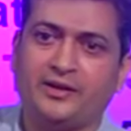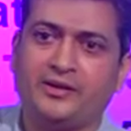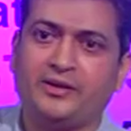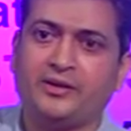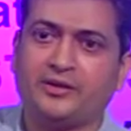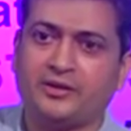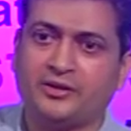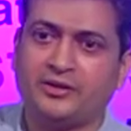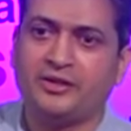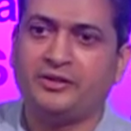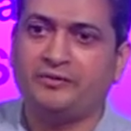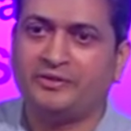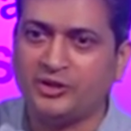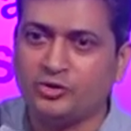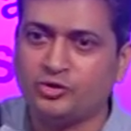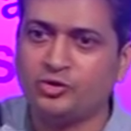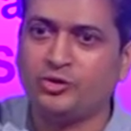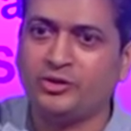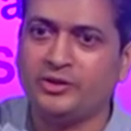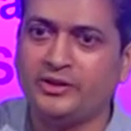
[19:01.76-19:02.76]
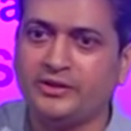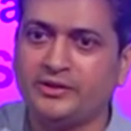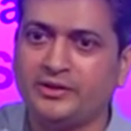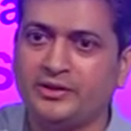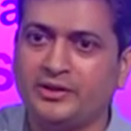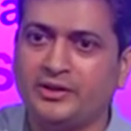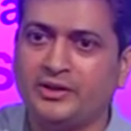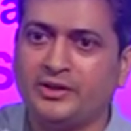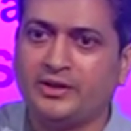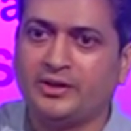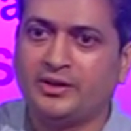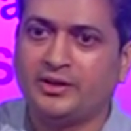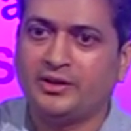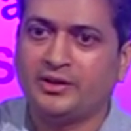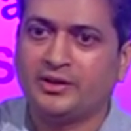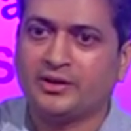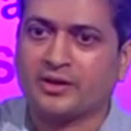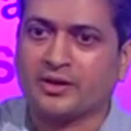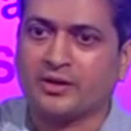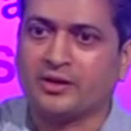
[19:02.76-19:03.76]
return eventually
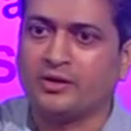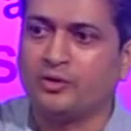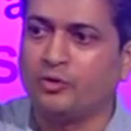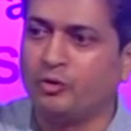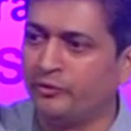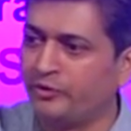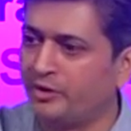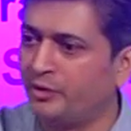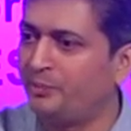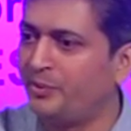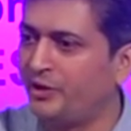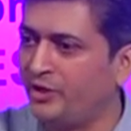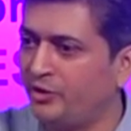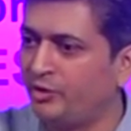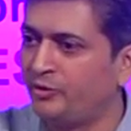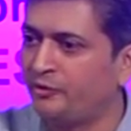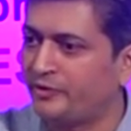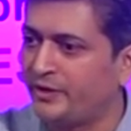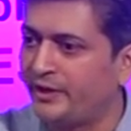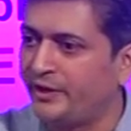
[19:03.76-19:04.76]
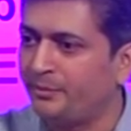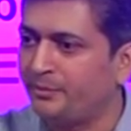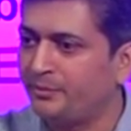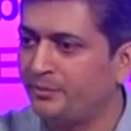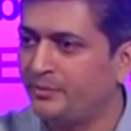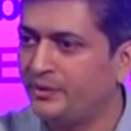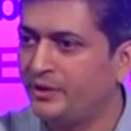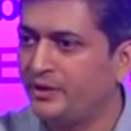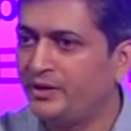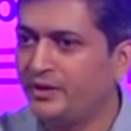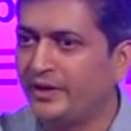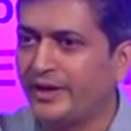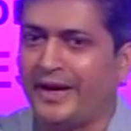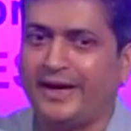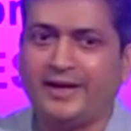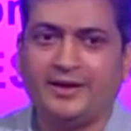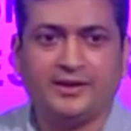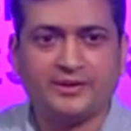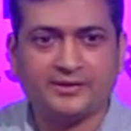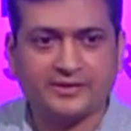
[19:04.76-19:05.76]
over a period of time.
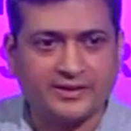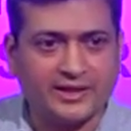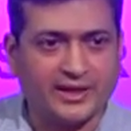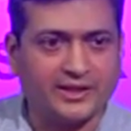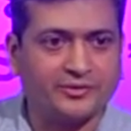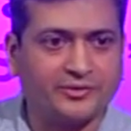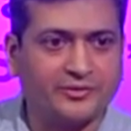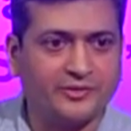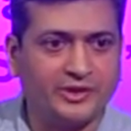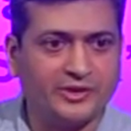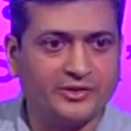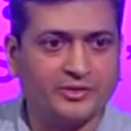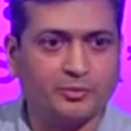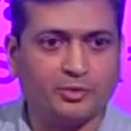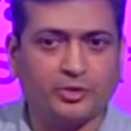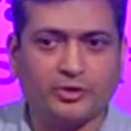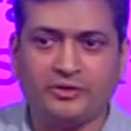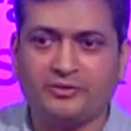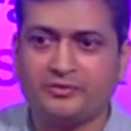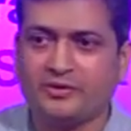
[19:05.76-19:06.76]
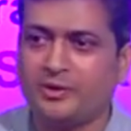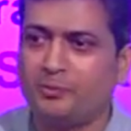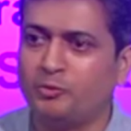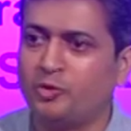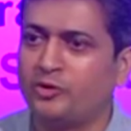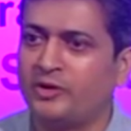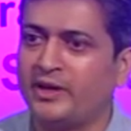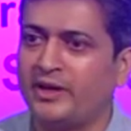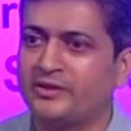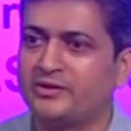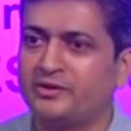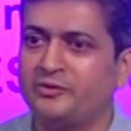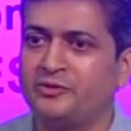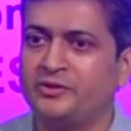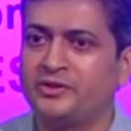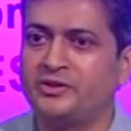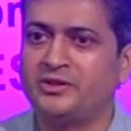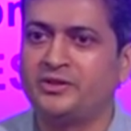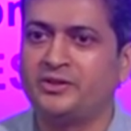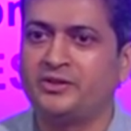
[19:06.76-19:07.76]
And it's tax-free. It's more tax
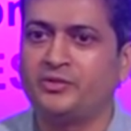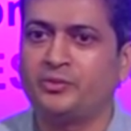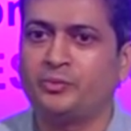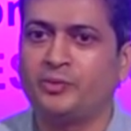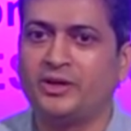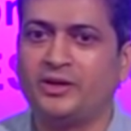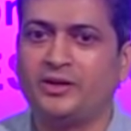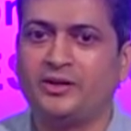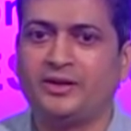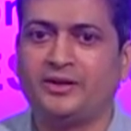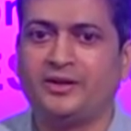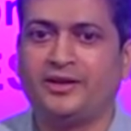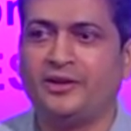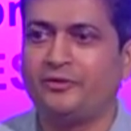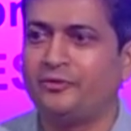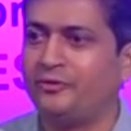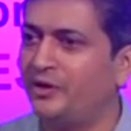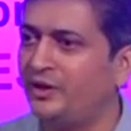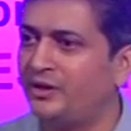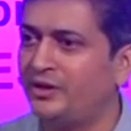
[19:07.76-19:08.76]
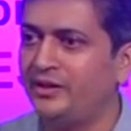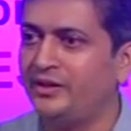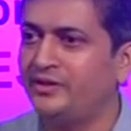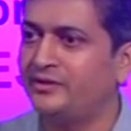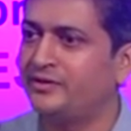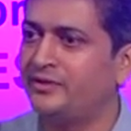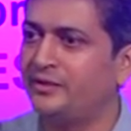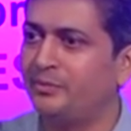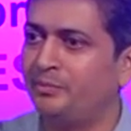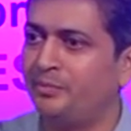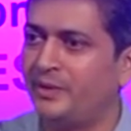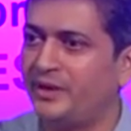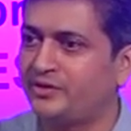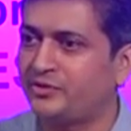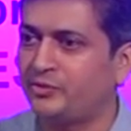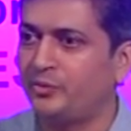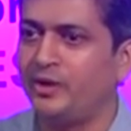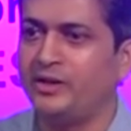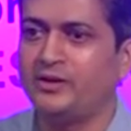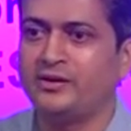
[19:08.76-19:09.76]
efficient as well. It definitely is the
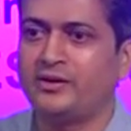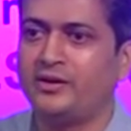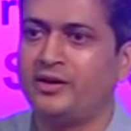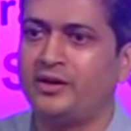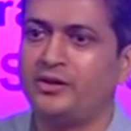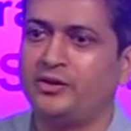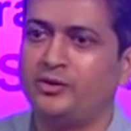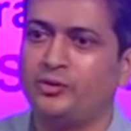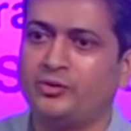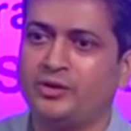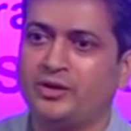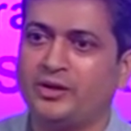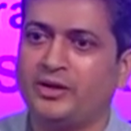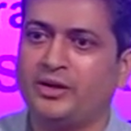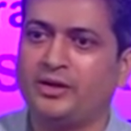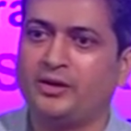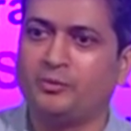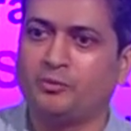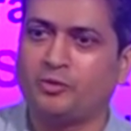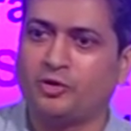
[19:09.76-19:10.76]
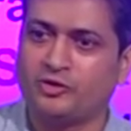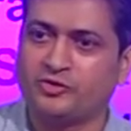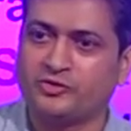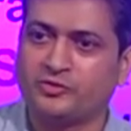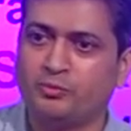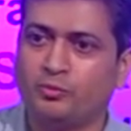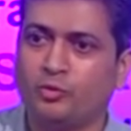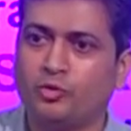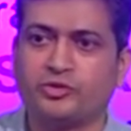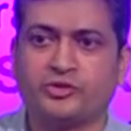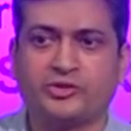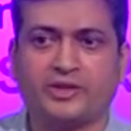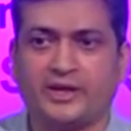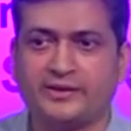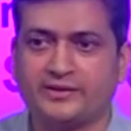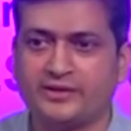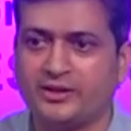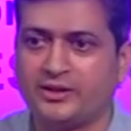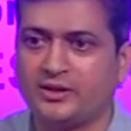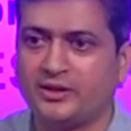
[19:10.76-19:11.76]
best wealth creator you can get across most
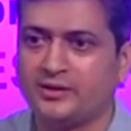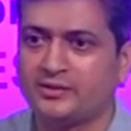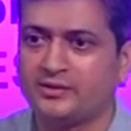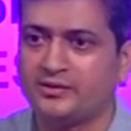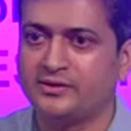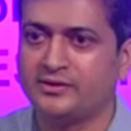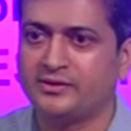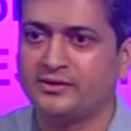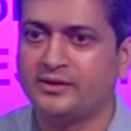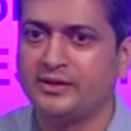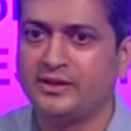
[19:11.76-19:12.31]
asset classes.